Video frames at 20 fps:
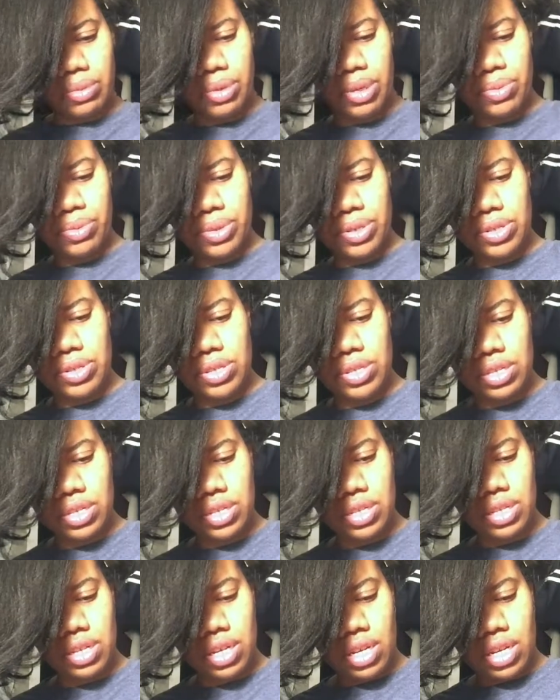
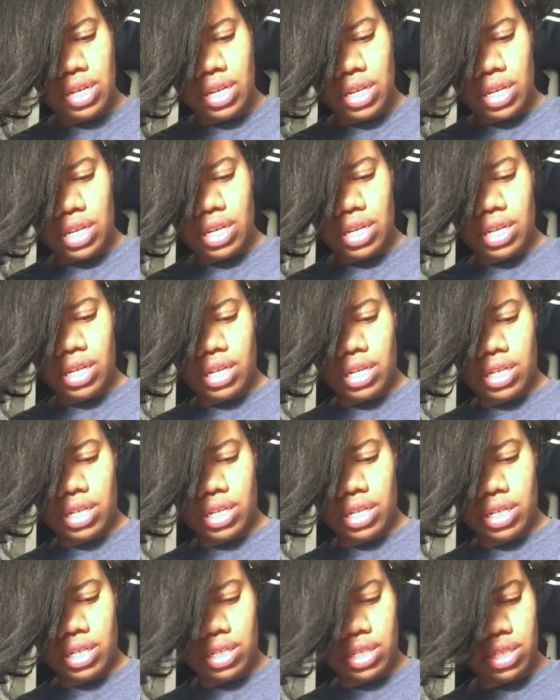people's
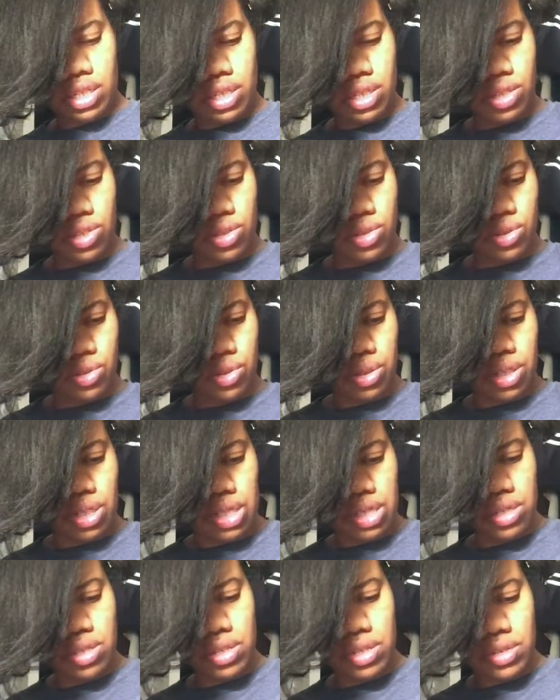
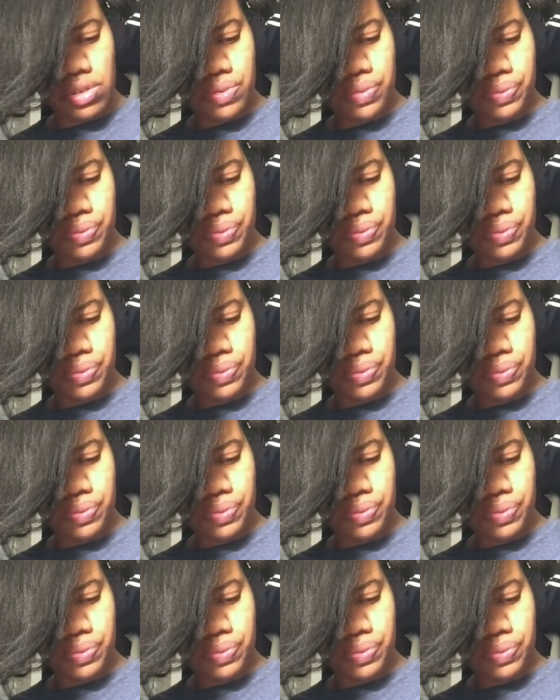stories,